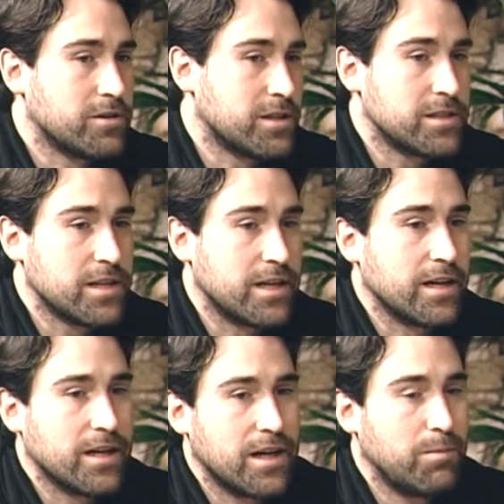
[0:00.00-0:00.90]
let's say,
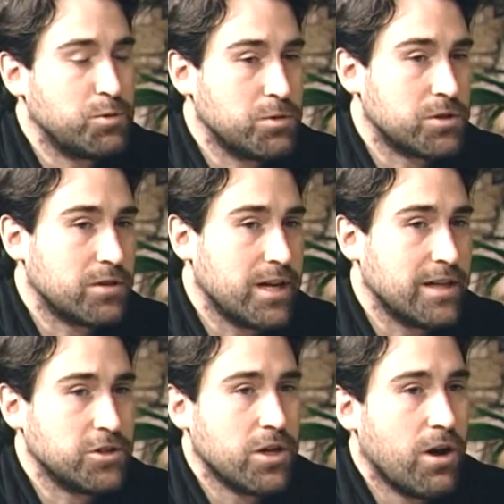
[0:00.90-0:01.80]
up to a certain
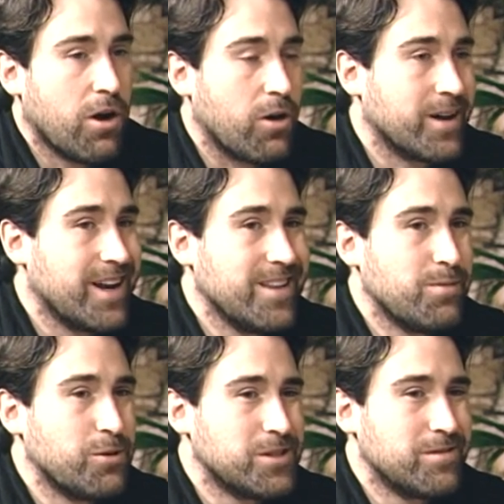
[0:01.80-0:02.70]
age, are getting
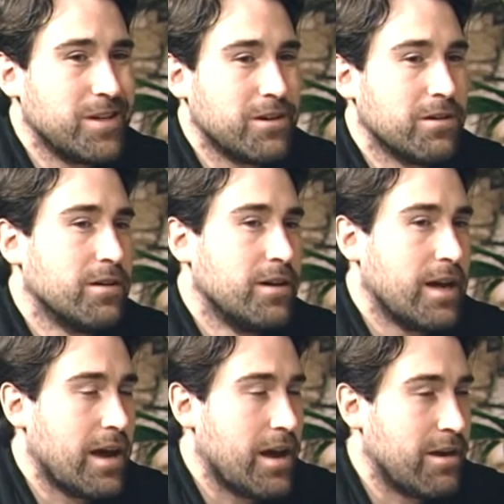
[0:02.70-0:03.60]
most of their
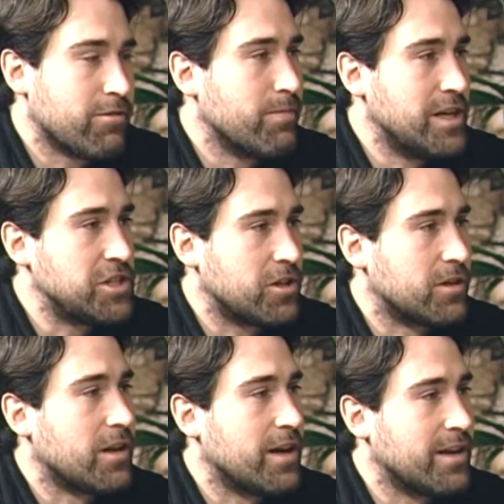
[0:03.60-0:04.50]
information
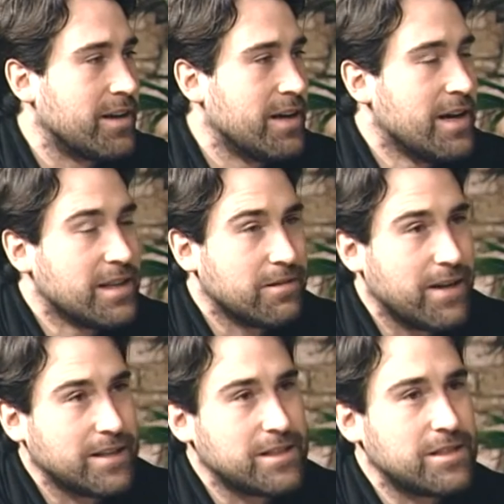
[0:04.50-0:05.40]
online. The
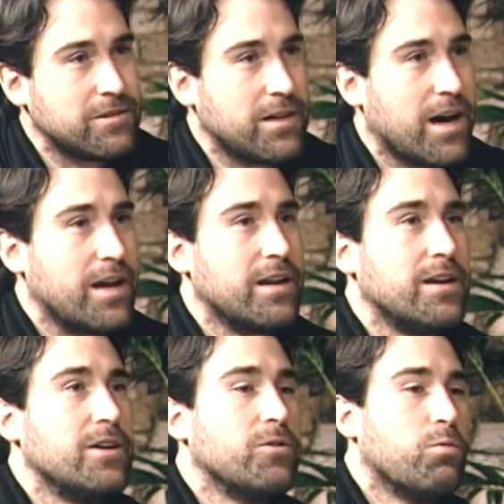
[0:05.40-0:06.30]
fact is they're not
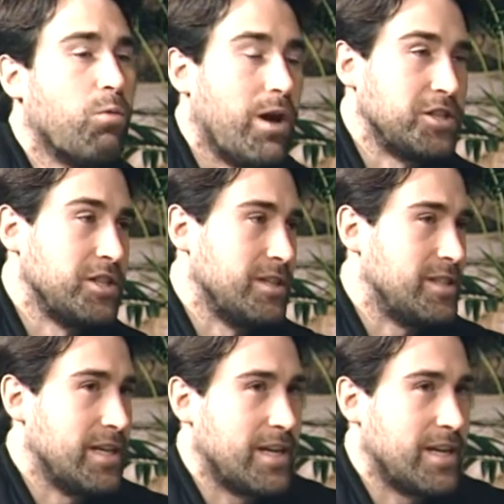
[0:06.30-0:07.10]
watching CNN.